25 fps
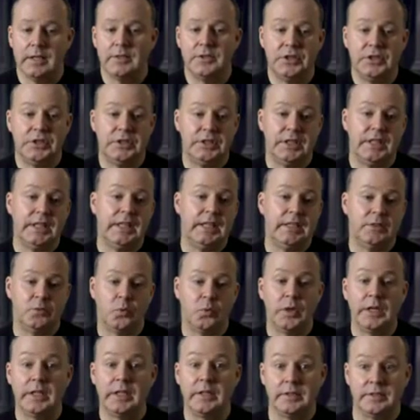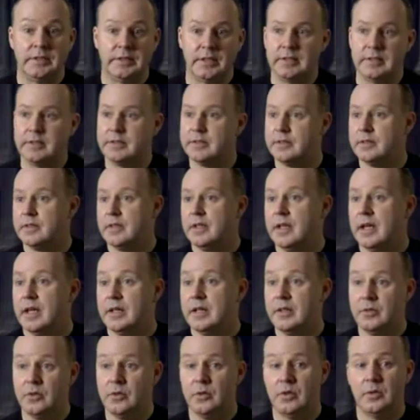to see his weaknesses,
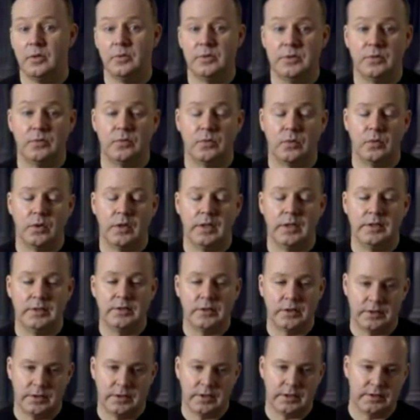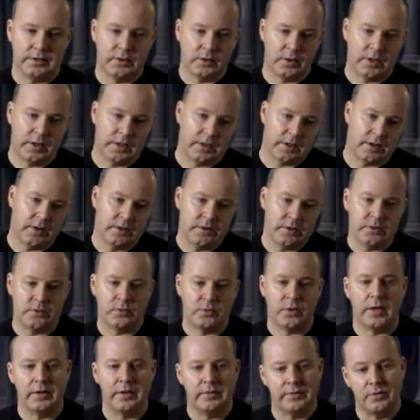and I thought that was quite interesting. So I
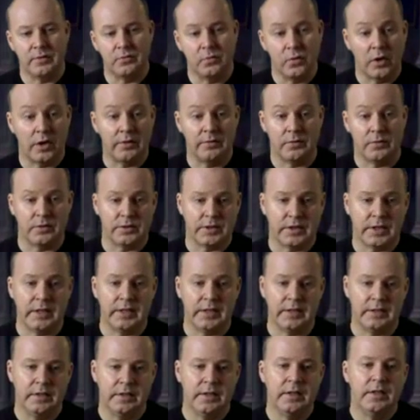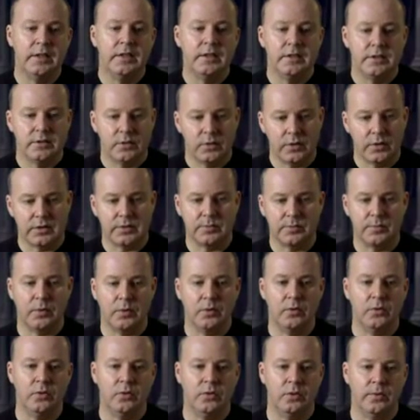encouraged Rafe, and Rafe was keen to
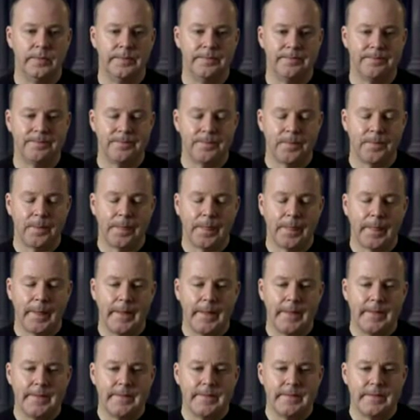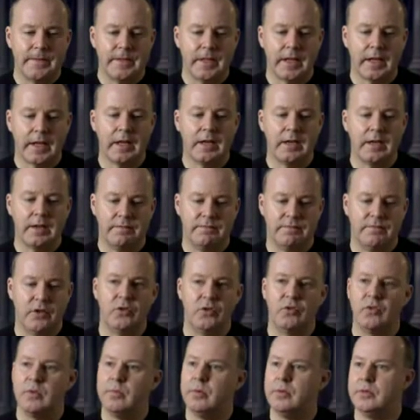explore the kind of
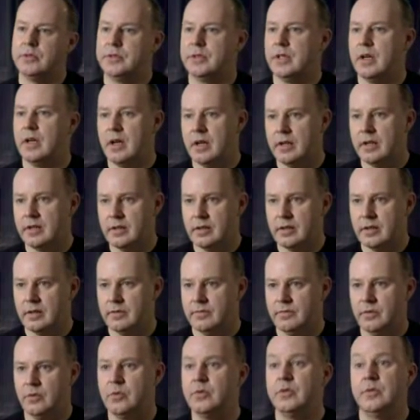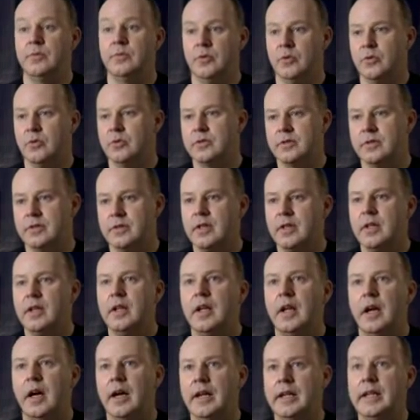vulnerable side of Voldemort,
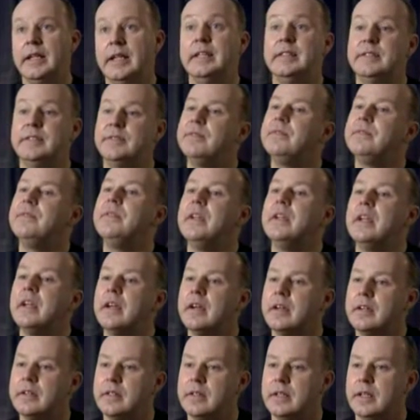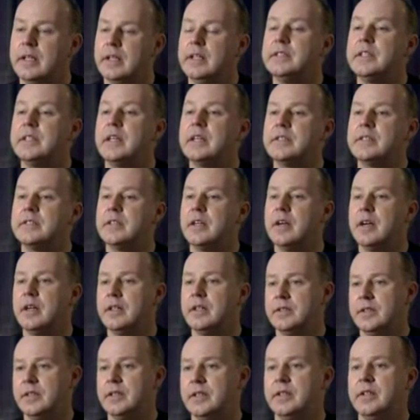i.e. his fear, his
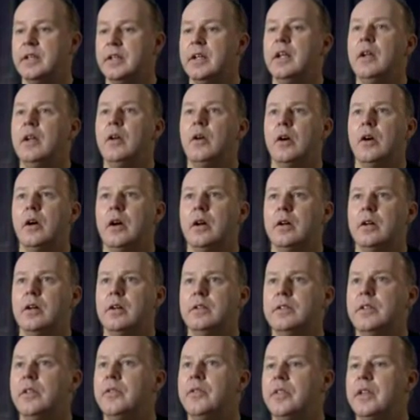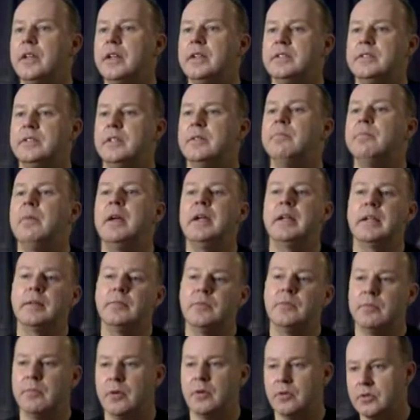anxiety, the things that make
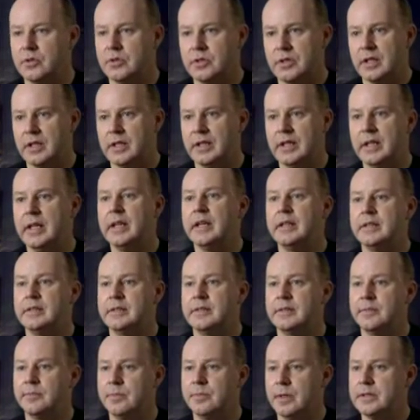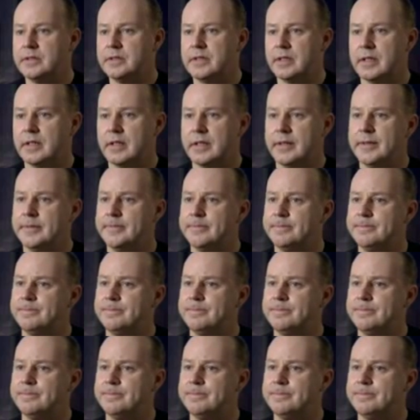him the monster he is, basically.